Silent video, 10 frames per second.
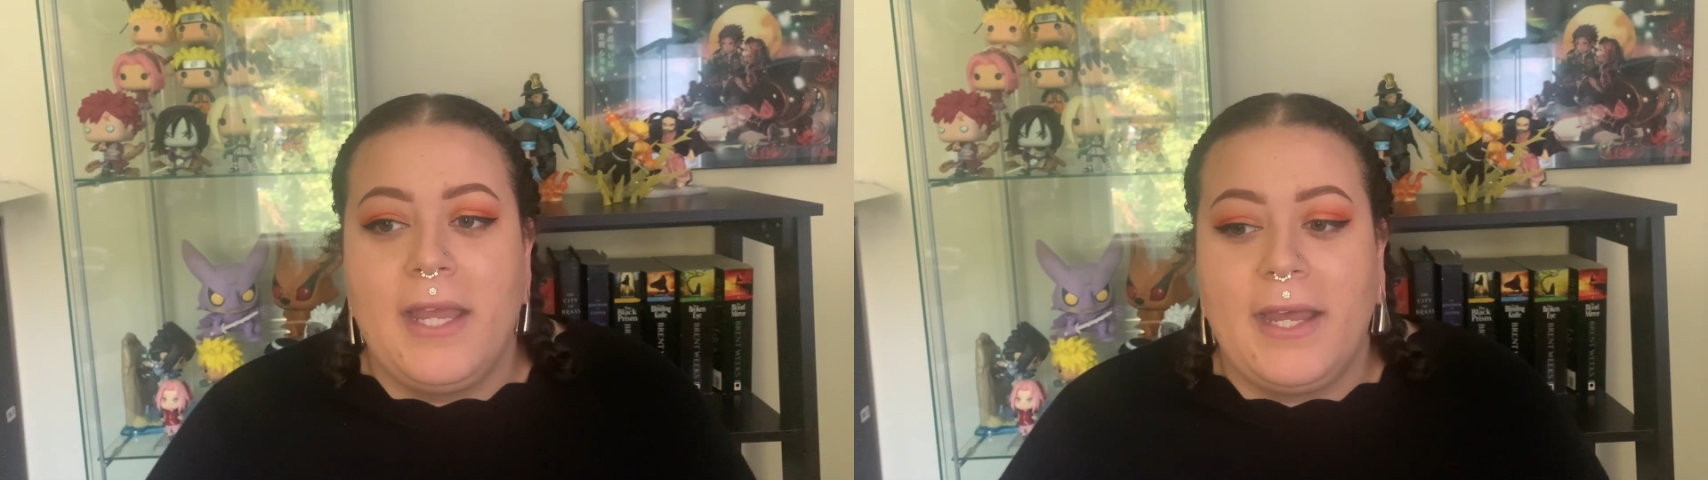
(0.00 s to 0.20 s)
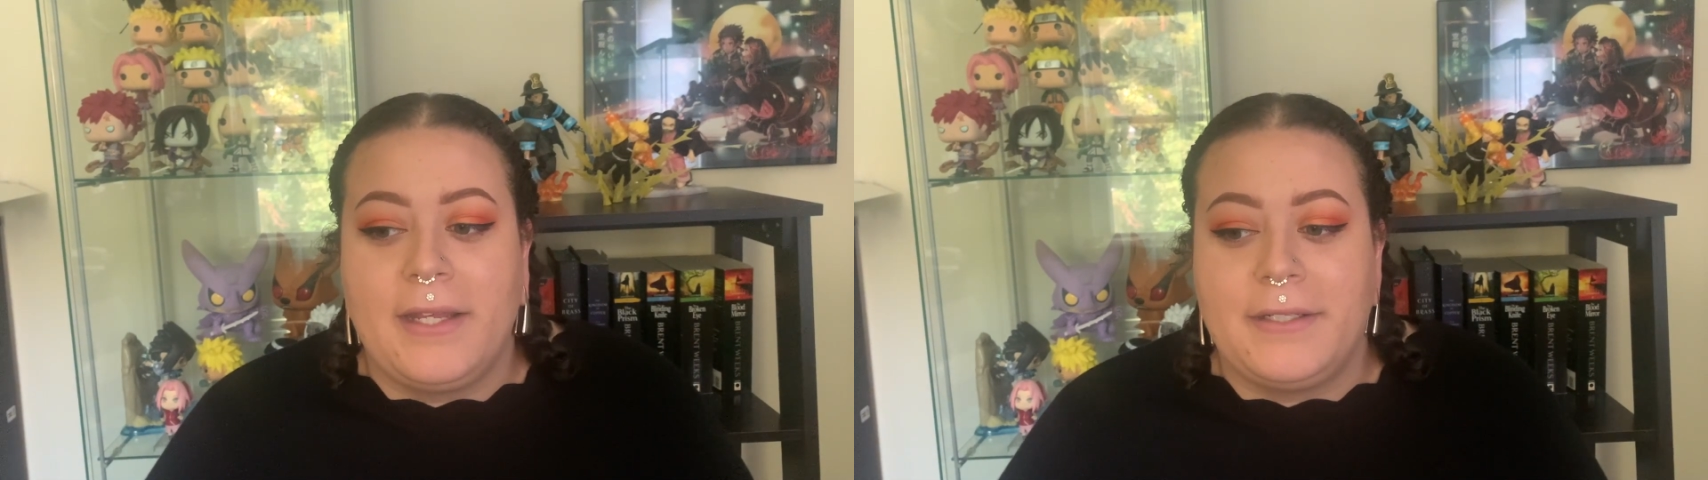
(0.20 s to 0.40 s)

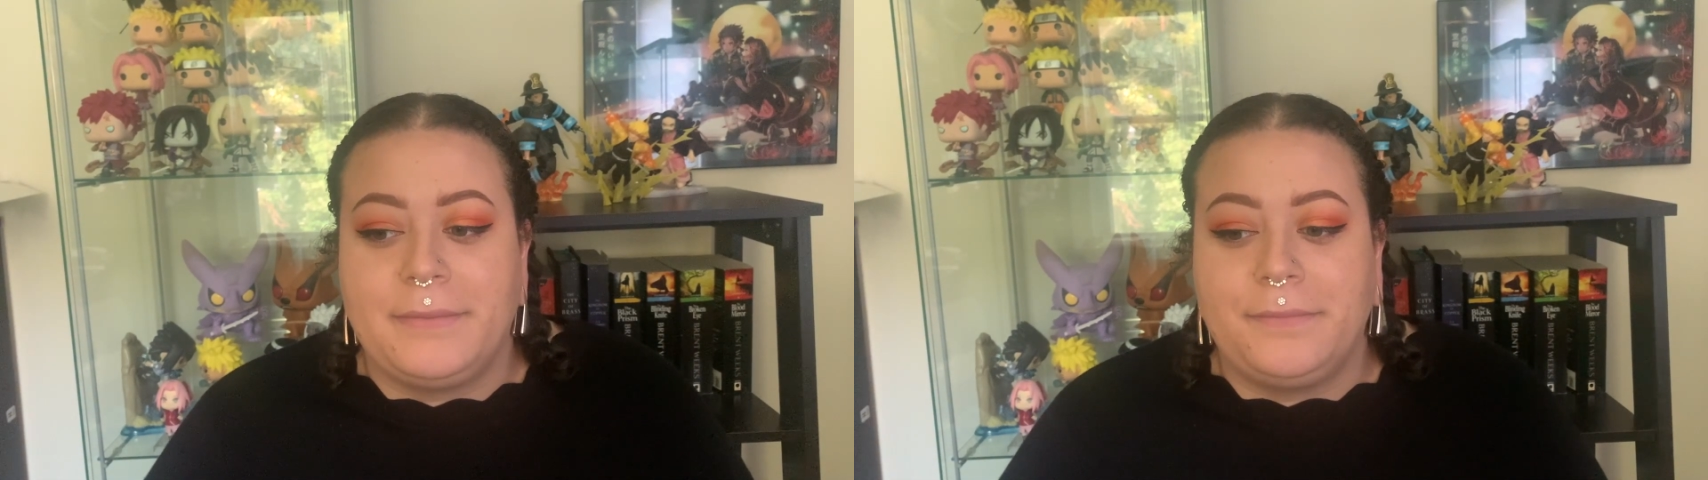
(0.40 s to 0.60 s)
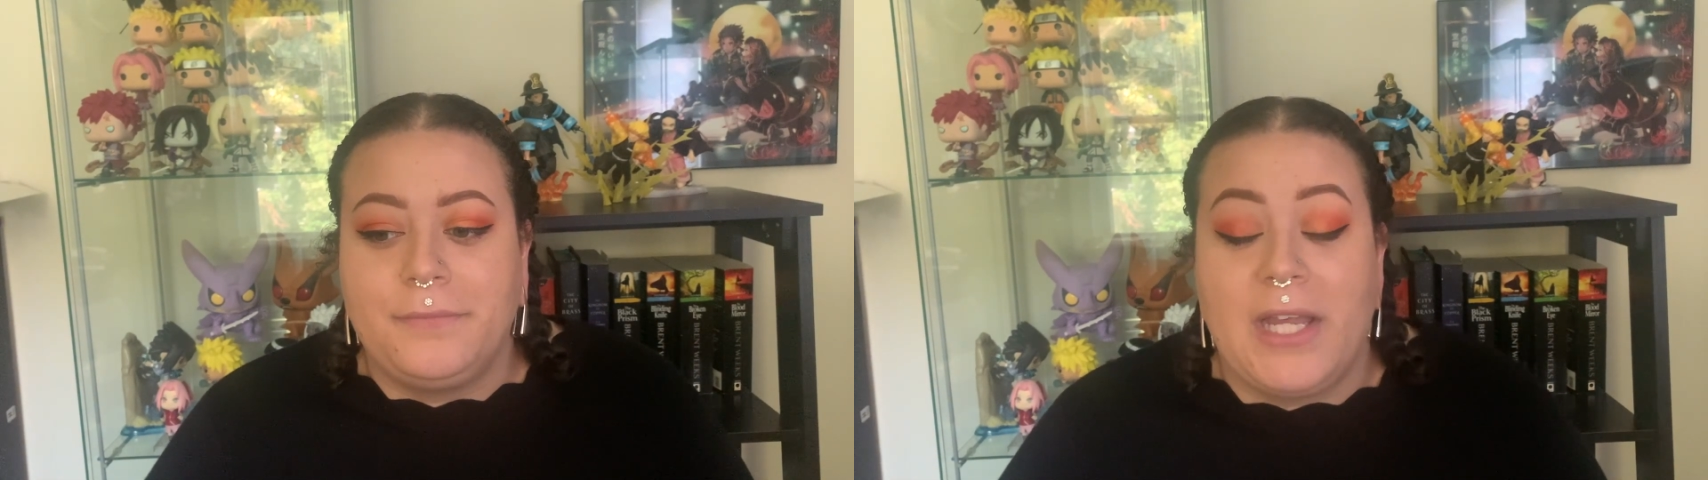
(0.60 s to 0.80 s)

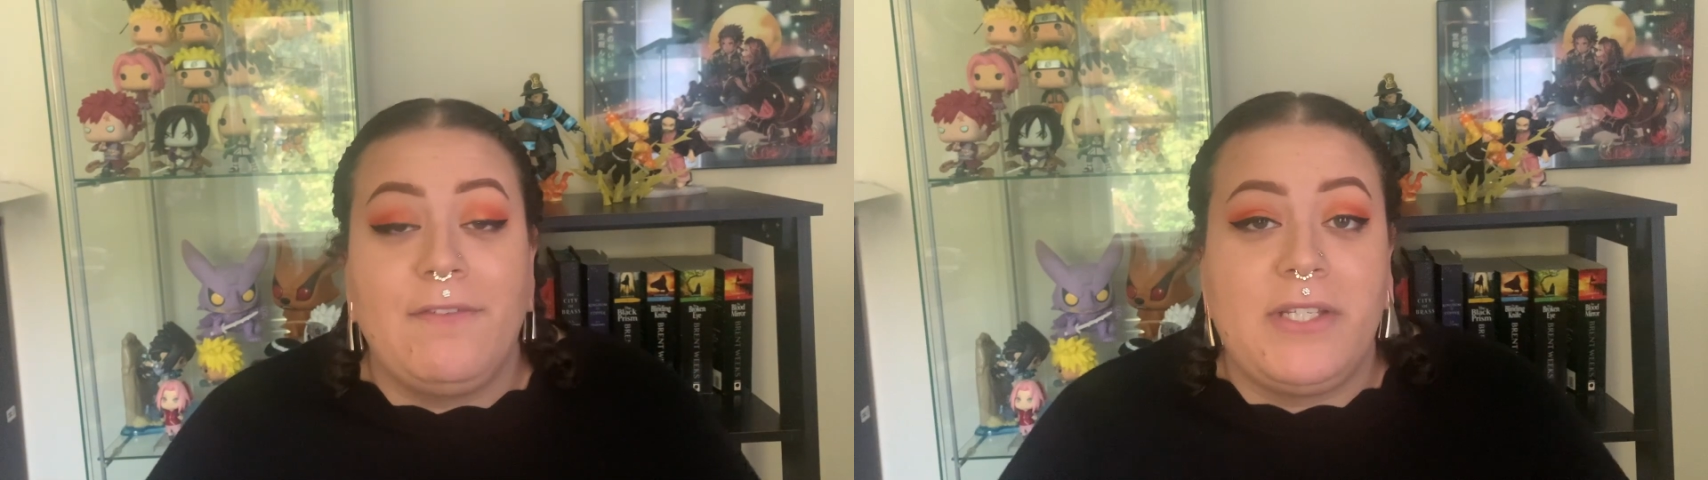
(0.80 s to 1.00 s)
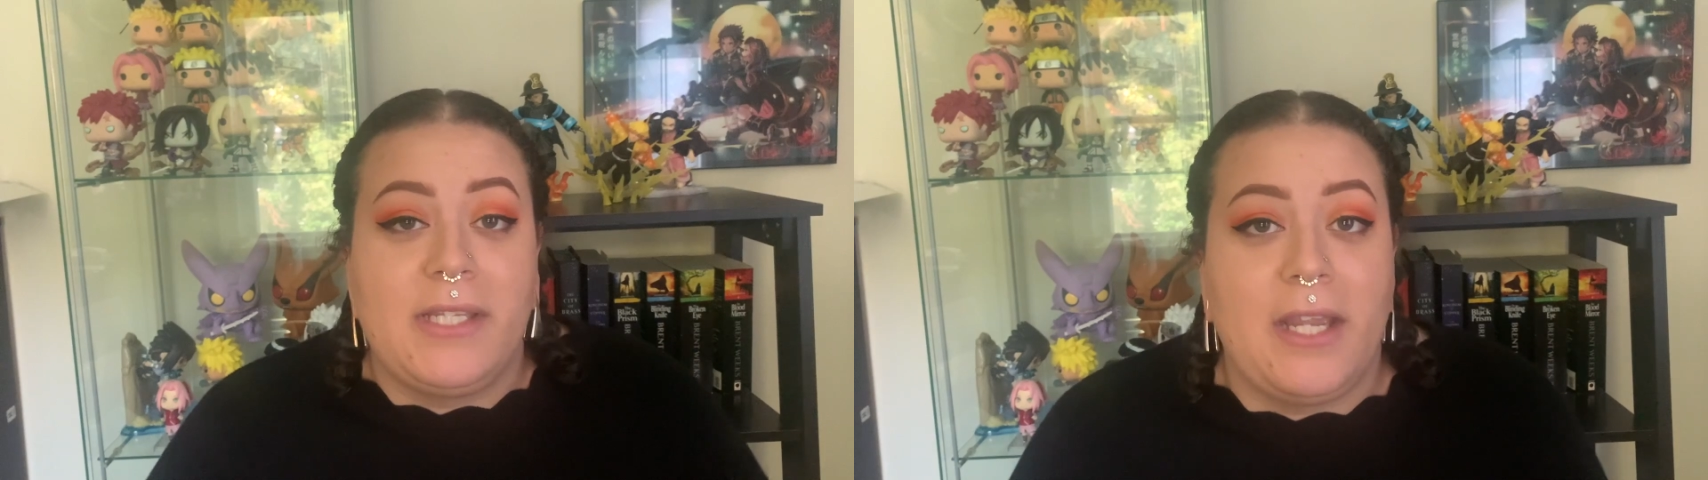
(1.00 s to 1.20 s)
Um,
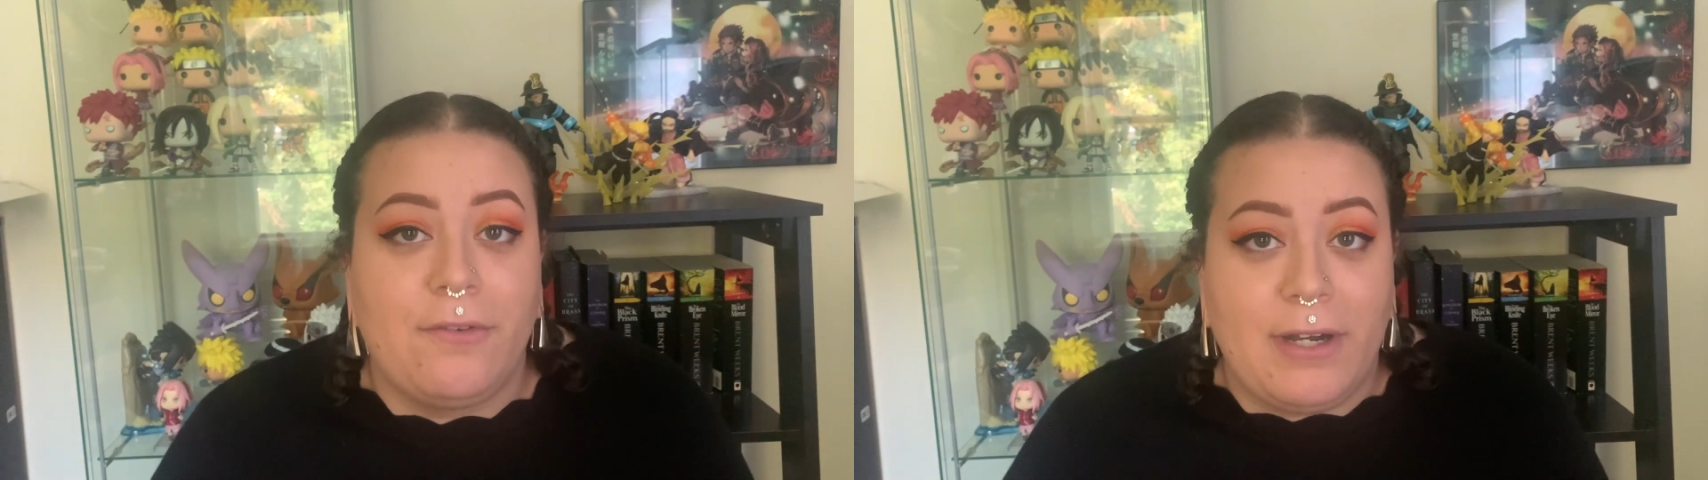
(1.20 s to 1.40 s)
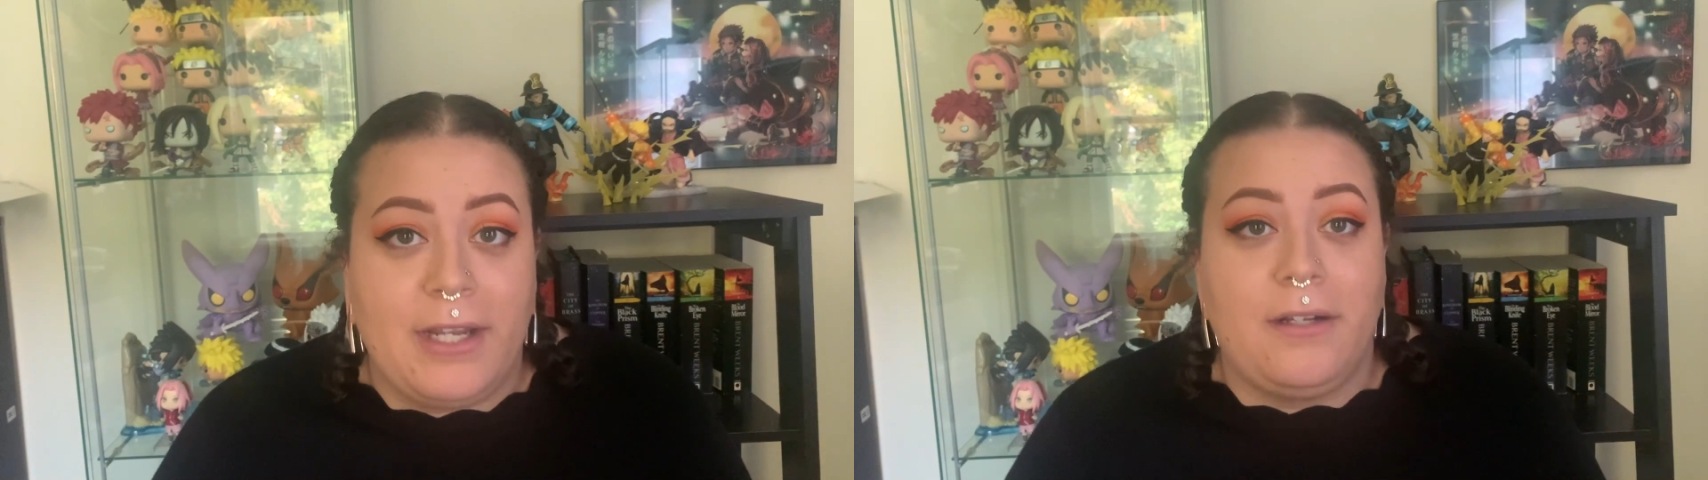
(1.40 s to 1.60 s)
obviously I
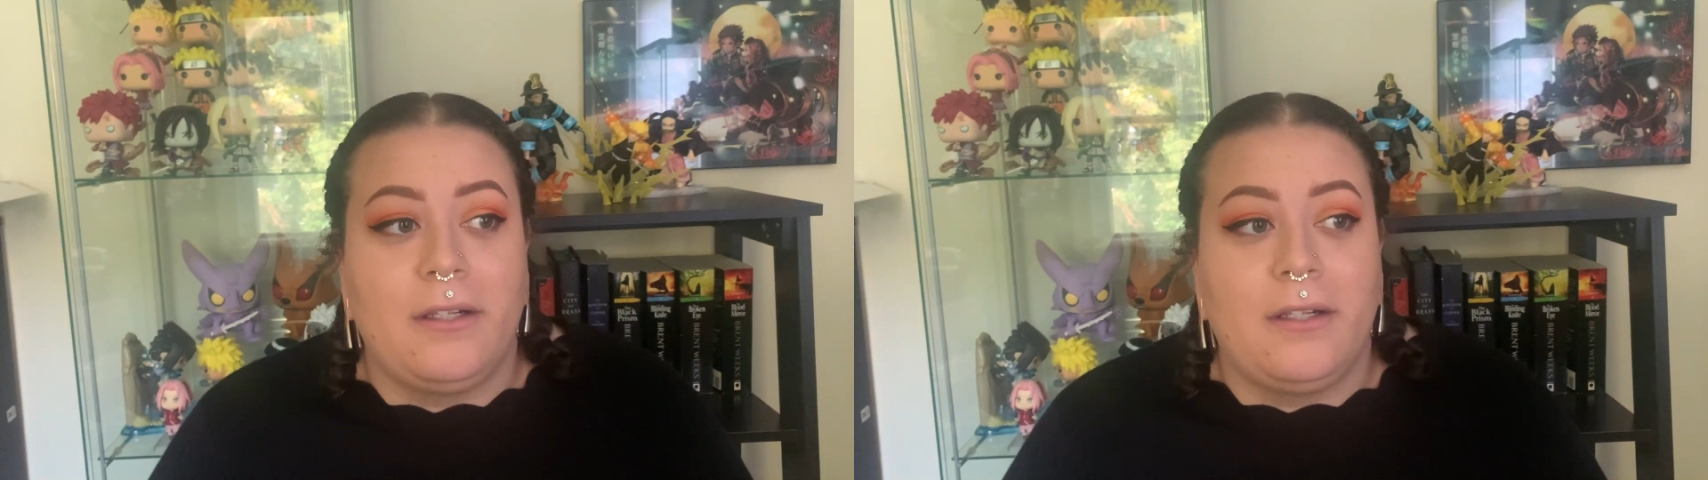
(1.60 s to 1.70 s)
read